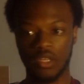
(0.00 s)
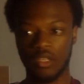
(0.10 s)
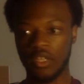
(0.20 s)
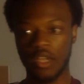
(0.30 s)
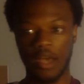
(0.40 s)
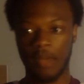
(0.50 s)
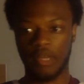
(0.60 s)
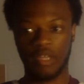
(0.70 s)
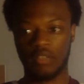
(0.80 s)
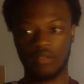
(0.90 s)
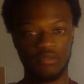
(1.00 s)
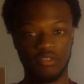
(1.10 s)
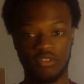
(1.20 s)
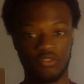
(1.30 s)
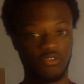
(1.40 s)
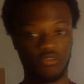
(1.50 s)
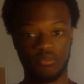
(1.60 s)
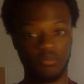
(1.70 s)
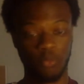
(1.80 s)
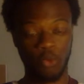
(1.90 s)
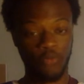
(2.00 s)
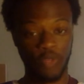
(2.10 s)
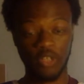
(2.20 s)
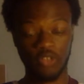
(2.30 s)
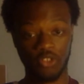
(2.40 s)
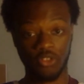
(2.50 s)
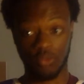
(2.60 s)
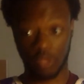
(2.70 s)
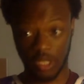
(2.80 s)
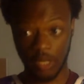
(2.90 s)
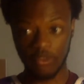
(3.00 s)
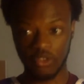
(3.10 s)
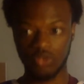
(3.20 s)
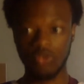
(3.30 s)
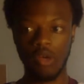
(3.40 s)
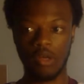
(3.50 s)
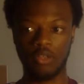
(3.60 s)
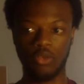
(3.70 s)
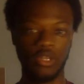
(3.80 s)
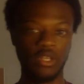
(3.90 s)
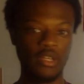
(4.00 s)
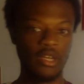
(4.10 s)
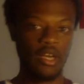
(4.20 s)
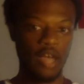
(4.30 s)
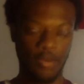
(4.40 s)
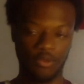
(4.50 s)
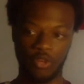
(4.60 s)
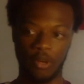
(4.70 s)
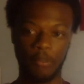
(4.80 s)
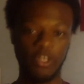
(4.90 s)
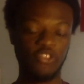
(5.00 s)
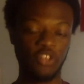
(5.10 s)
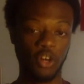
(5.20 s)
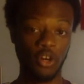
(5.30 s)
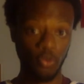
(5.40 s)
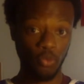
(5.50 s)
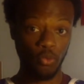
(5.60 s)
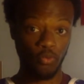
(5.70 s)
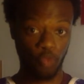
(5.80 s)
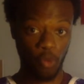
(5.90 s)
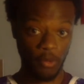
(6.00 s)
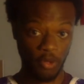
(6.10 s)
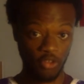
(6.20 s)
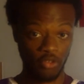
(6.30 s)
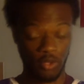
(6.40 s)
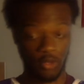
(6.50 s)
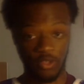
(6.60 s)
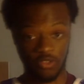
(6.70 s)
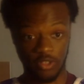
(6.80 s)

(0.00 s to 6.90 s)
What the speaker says: yeah, I mean, there's more videos also to come too, including I was on BCR, who formerly also requested